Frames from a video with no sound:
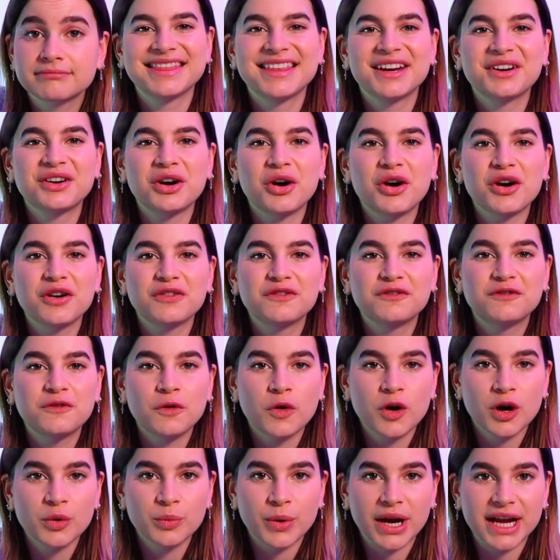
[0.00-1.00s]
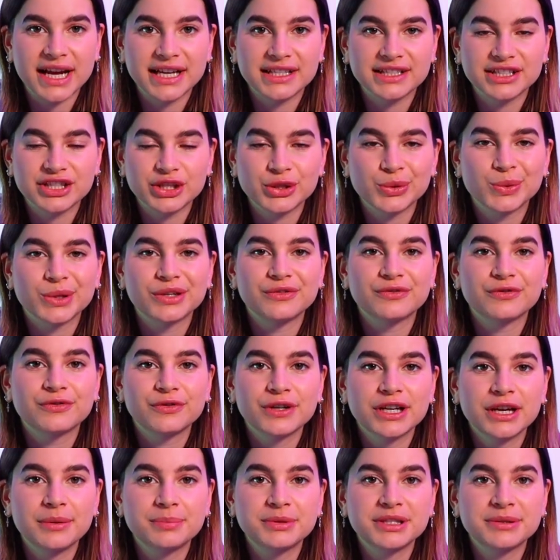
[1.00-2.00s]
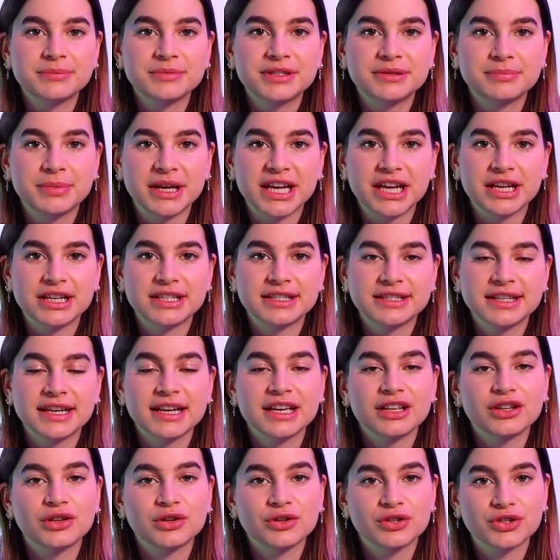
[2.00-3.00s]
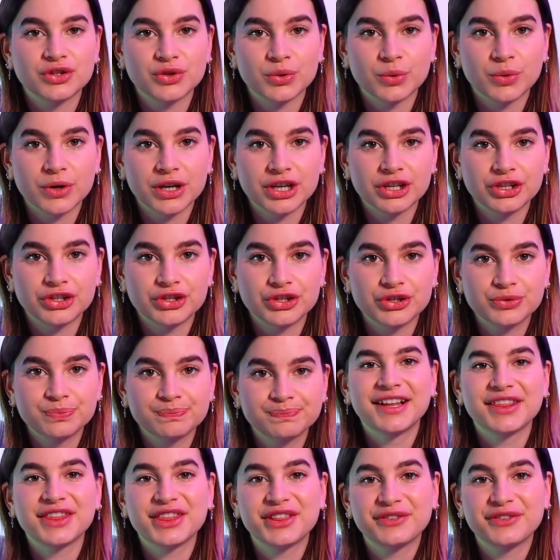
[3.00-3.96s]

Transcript: There are 4 ways you can free up some space in your storage.